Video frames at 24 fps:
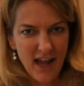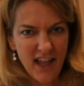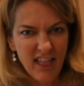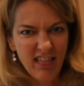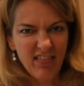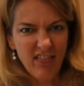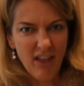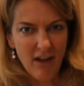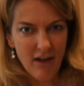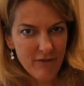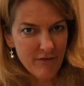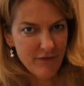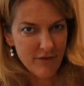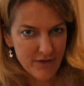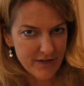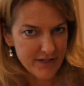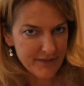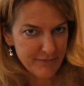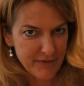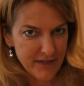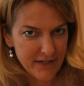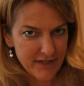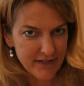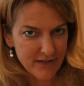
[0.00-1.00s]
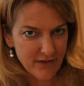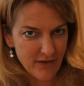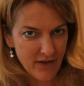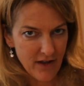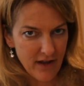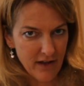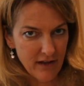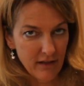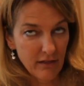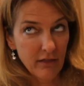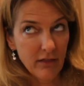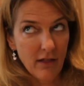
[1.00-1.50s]
I love Christmas,
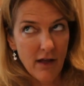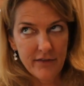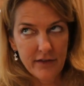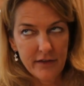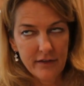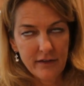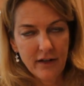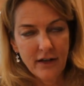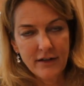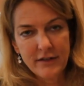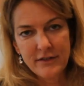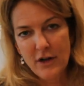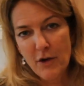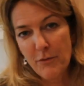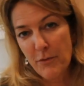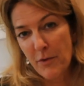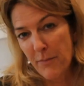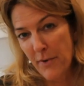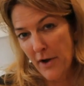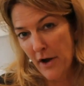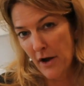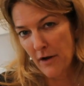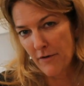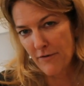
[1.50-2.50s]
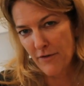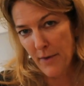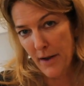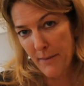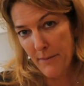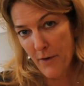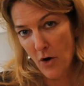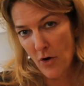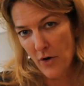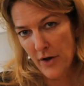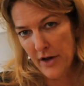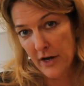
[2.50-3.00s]
okay, love it. I start preparing for my
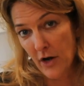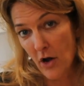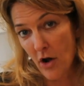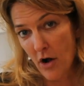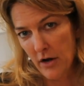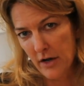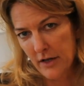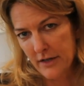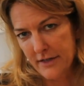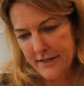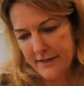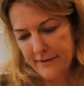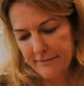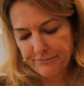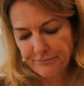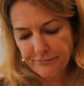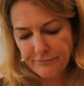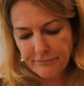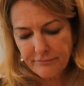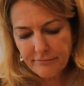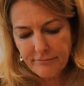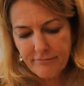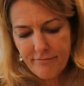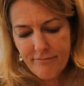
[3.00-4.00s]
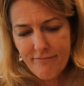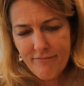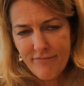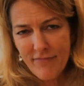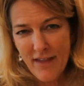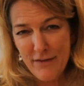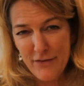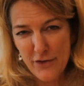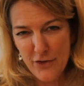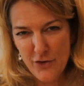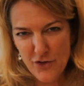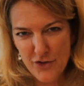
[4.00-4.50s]
party in August. I
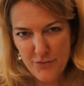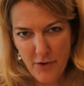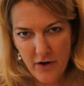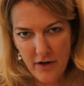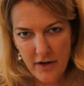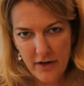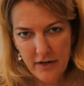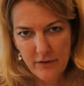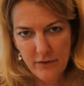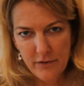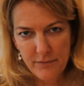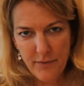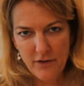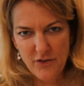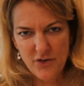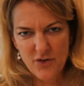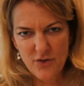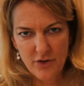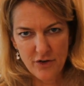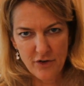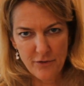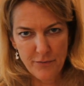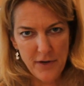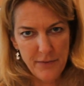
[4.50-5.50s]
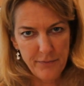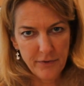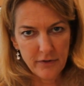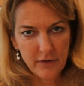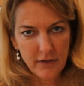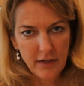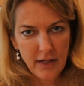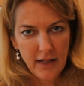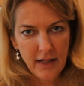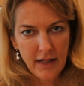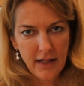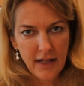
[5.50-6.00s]
have a huge party, about 200 people.
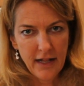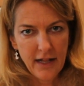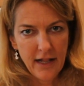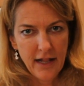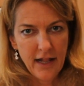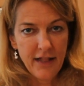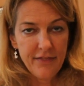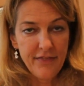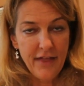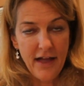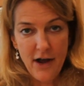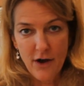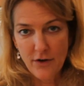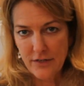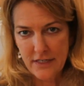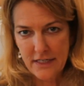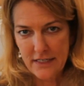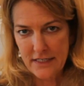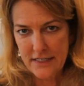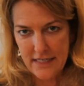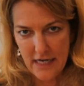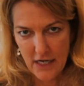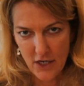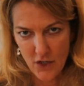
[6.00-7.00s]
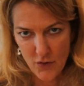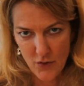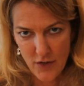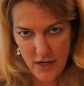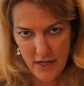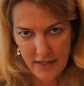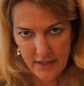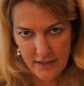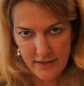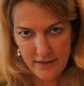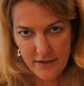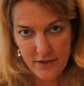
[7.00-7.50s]
The house gets
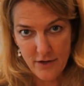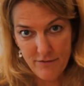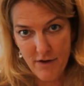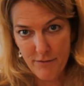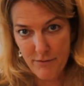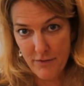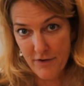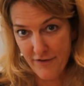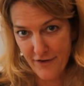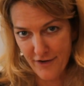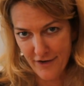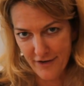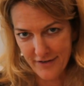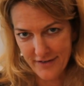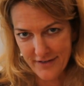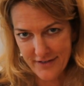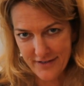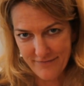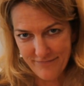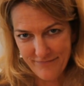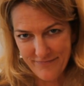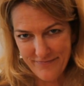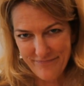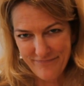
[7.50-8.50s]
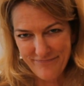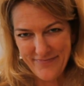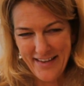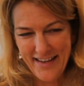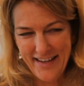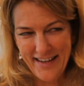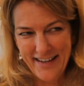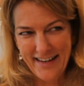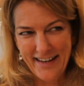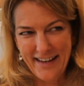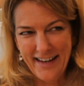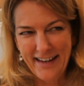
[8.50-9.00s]
decorated November 1st,
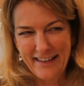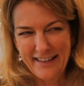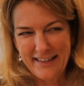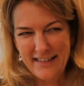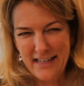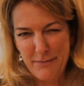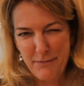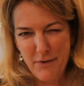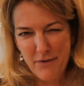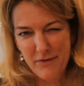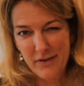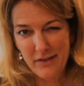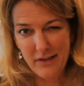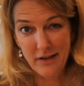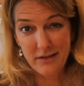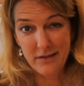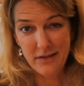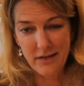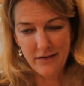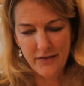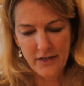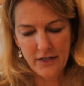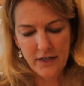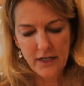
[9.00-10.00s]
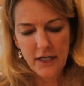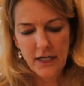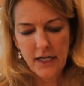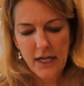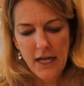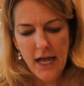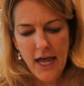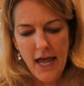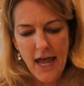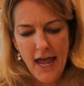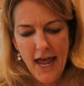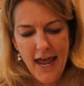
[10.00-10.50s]
and I kind of skip over Thanksgiving.
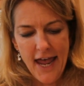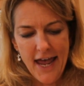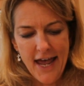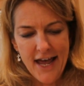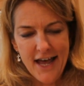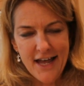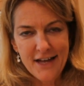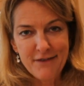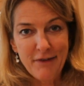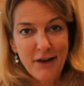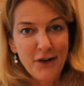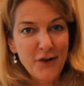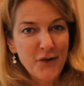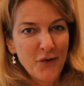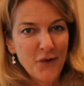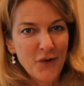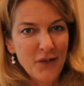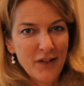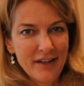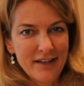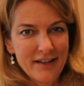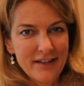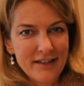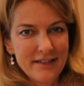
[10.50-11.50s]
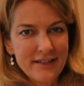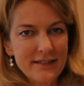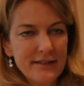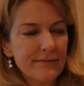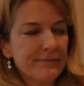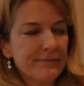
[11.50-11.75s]
And my goal is...